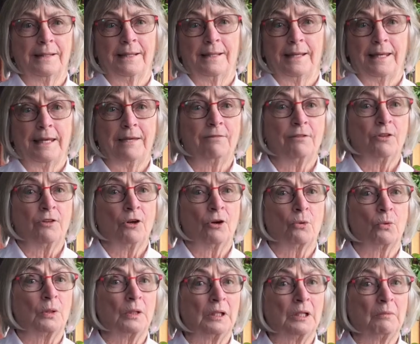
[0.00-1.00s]
Even though
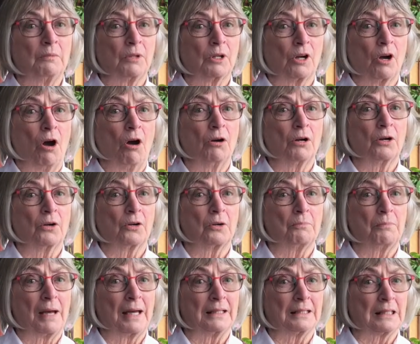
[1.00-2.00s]
William the Conqueror
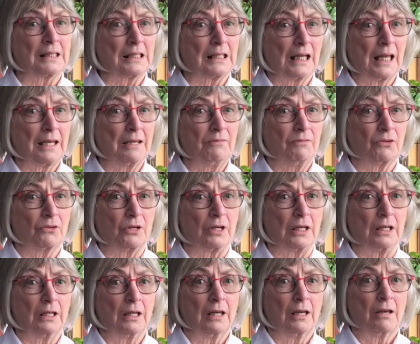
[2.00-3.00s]
banned
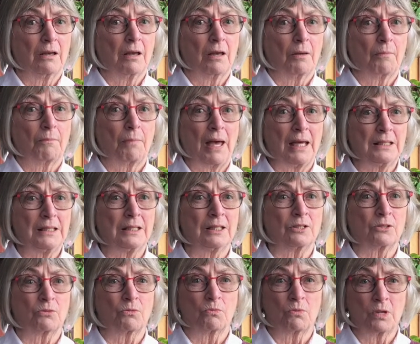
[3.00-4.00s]
slavery,
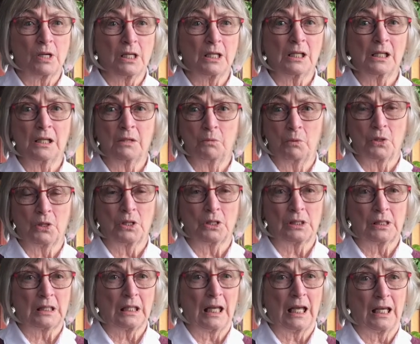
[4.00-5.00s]
peasants really were
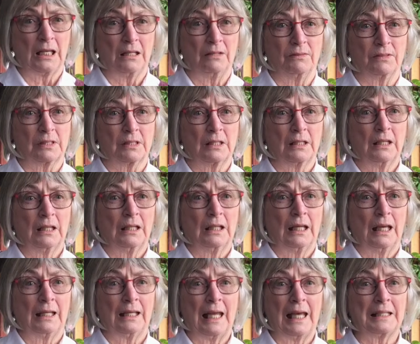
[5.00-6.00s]
slaves
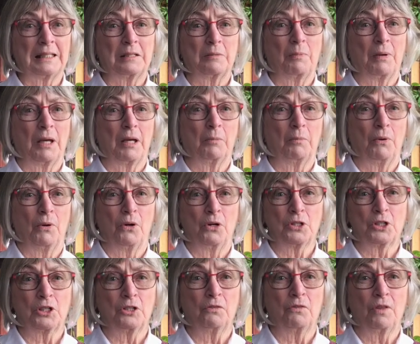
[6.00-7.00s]
and had to pay a
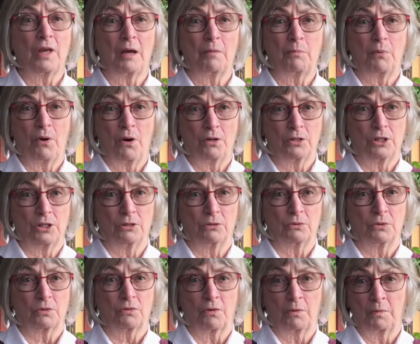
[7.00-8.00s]
portion of their
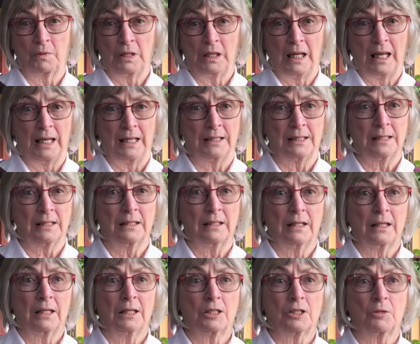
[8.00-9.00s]
produce from the land
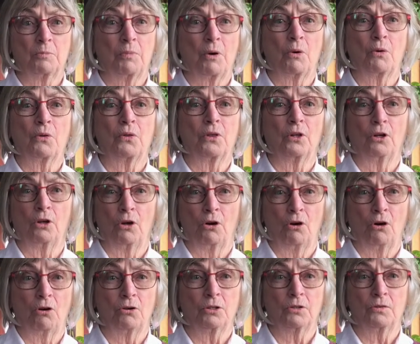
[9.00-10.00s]
to both the
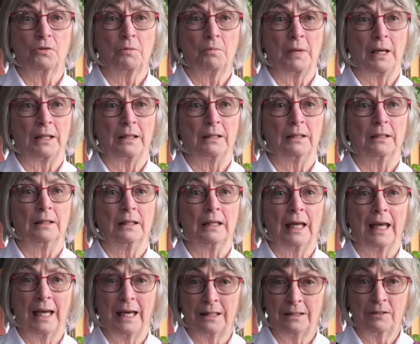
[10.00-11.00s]
lord of the manor
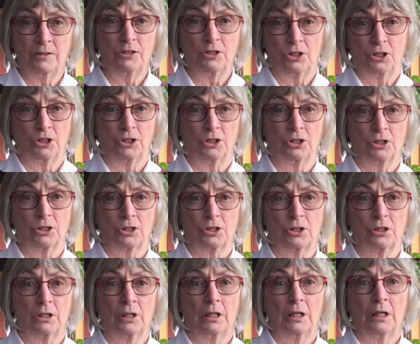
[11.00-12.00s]
and the church,
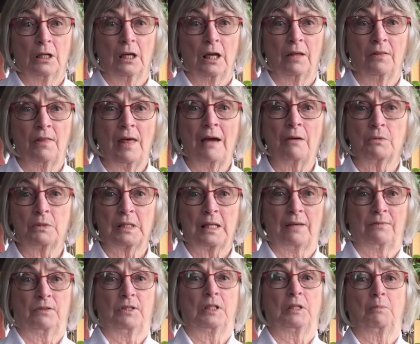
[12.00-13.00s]
and that was
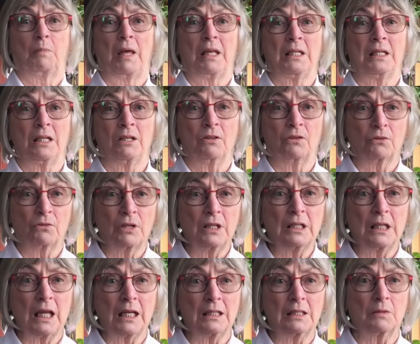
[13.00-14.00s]
after spending 3
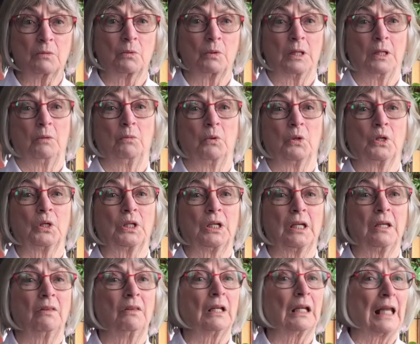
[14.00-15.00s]
days a week
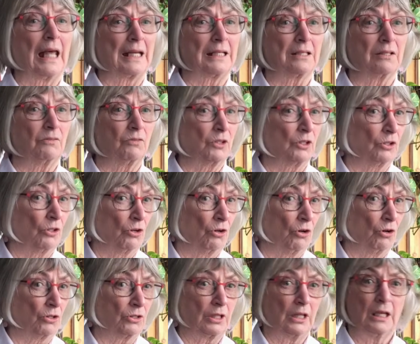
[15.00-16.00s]
working the land of the
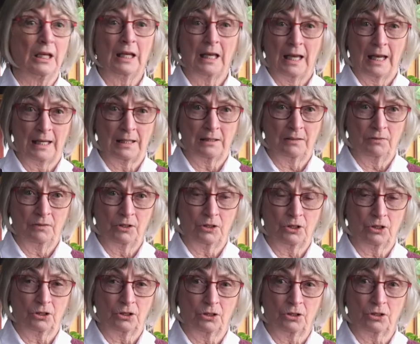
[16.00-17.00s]
lord and of the
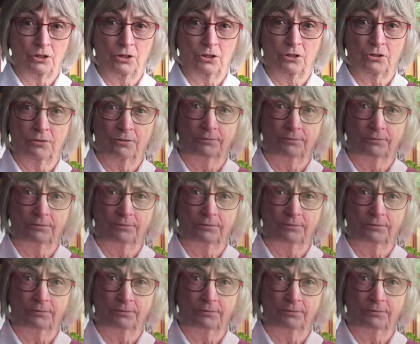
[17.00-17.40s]
church.